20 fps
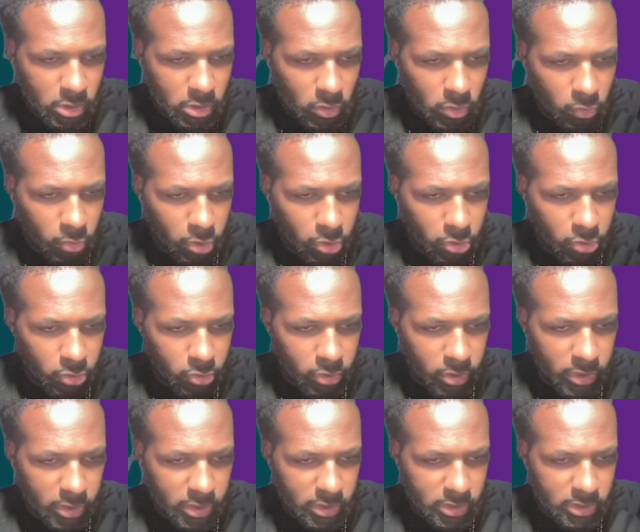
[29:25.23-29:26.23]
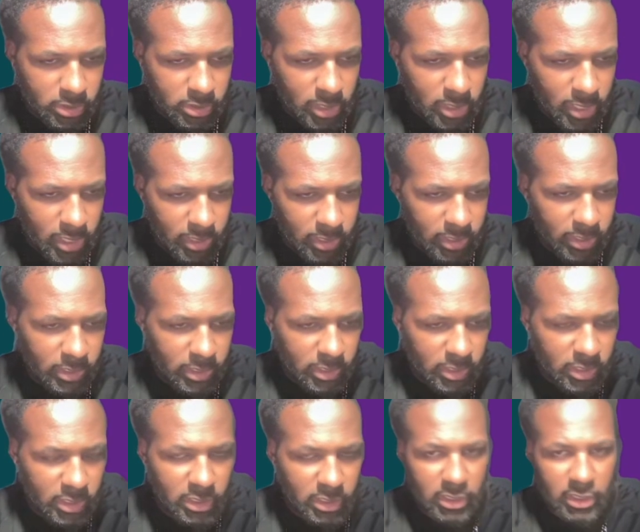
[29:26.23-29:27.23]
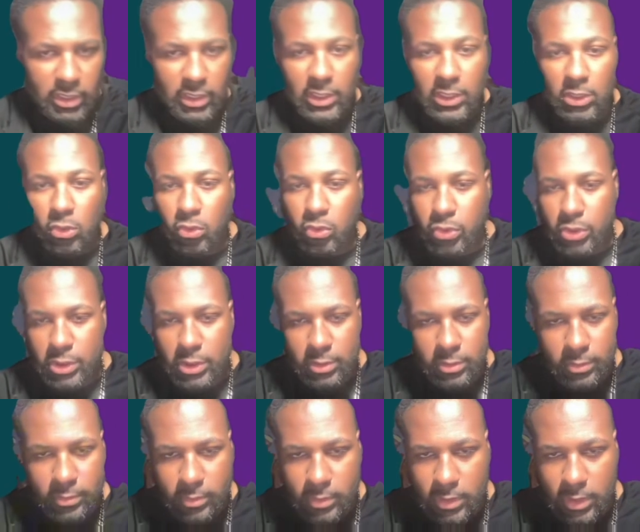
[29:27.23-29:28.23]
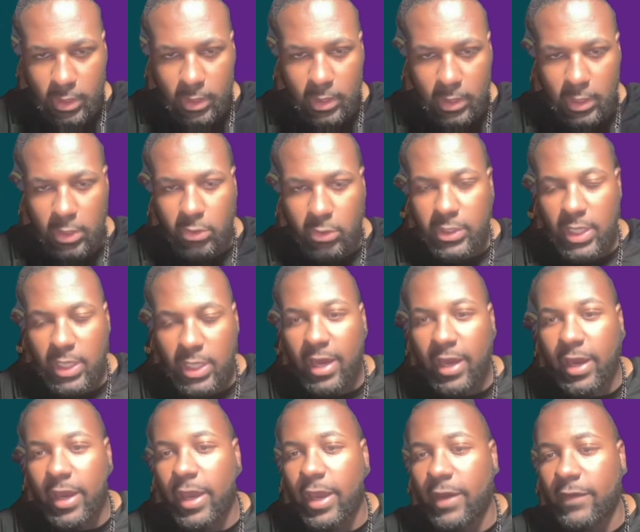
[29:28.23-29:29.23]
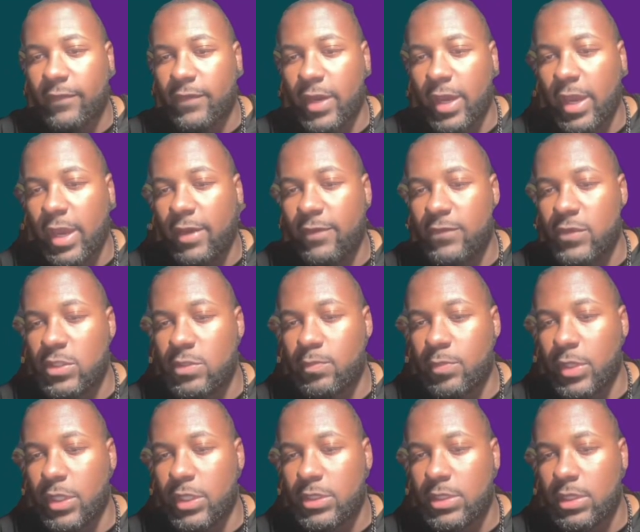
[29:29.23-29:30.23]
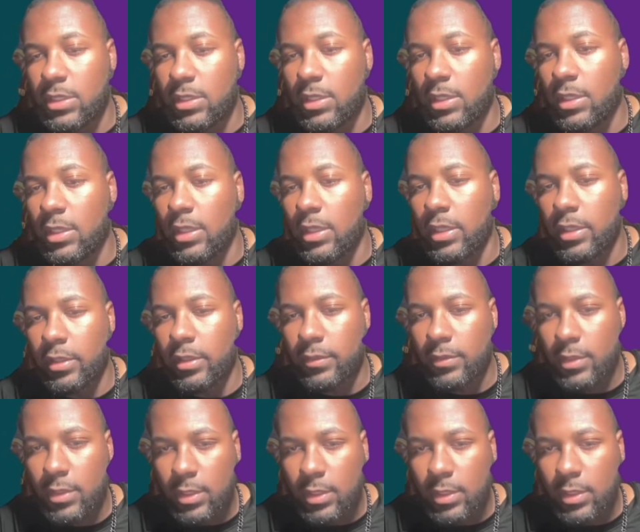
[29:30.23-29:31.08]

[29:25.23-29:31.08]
Will is taking the Eagles. He's taking the Eagles. I have his picks in a